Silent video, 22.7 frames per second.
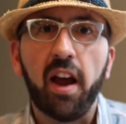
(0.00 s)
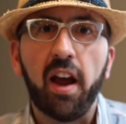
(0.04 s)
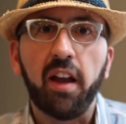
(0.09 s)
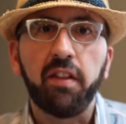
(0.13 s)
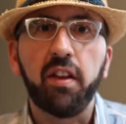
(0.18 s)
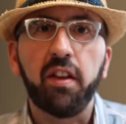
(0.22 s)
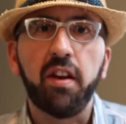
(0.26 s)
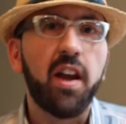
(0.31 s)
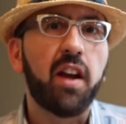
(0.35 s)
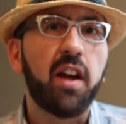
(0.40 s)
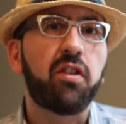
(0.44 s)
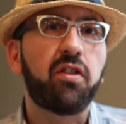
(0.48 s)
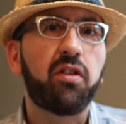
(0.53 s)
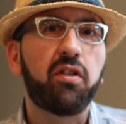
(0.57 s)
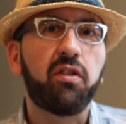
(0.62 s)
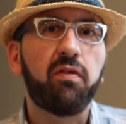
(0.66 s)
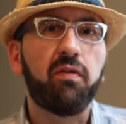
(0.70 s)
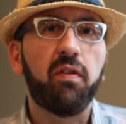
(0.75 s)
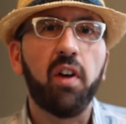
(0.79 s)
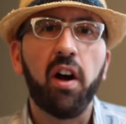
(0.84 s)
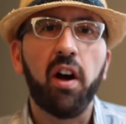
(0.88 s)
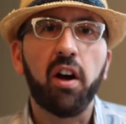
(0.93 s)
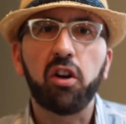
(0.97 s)
at the
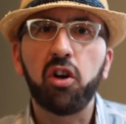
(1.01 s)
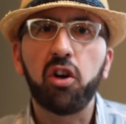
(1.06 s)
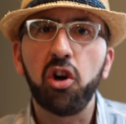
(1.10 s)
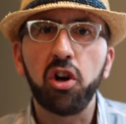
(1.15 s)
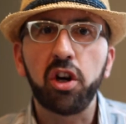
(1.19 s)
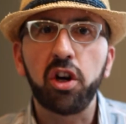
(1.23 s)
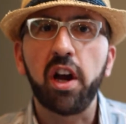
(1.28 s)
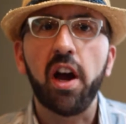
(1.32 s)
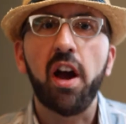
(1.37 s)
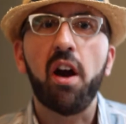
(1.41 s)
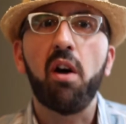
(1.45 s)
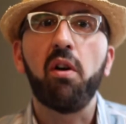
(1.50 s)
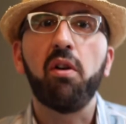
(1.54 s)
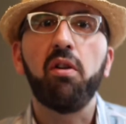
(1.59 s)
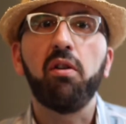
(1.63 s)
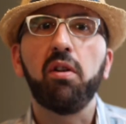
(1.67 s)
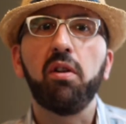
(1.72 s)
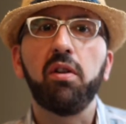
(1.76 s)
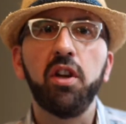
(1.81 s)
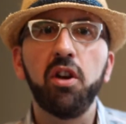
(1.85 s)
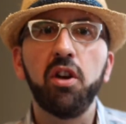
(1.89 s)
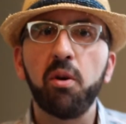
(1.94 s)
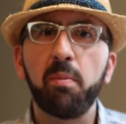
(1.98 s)
next cookout
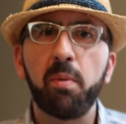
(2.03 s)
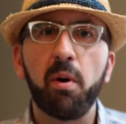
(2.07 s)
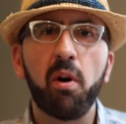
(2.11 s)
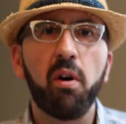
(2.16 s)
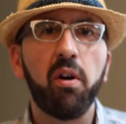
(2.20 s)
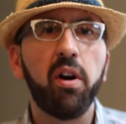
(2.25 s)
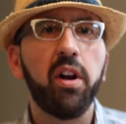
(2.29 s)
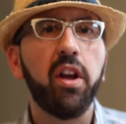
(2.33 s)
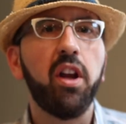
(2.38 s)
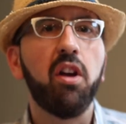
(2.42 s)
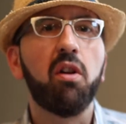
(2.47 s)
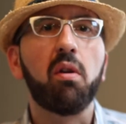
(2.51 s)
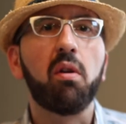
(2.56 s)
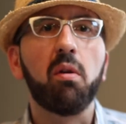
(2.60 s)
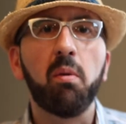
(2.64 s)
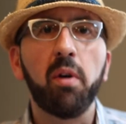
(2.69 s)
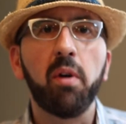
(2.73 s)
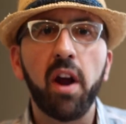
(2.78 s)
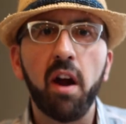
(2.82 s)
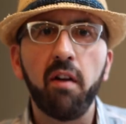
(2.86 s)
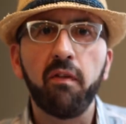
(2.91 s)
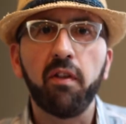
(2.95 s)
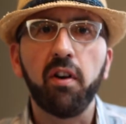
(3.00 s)
or dinner party or
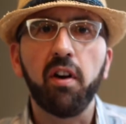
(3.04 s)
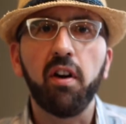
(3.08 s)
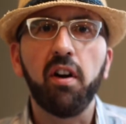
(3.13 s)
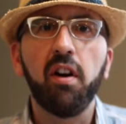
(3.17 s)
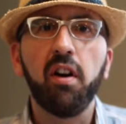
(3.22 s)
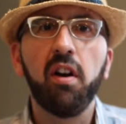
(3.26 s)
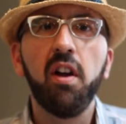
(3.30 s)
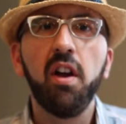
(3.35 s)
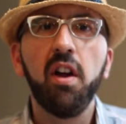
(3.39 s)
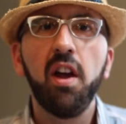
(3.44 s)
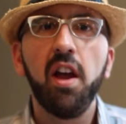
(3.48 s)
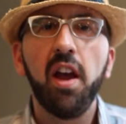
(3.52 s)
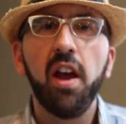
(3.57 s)
whatever,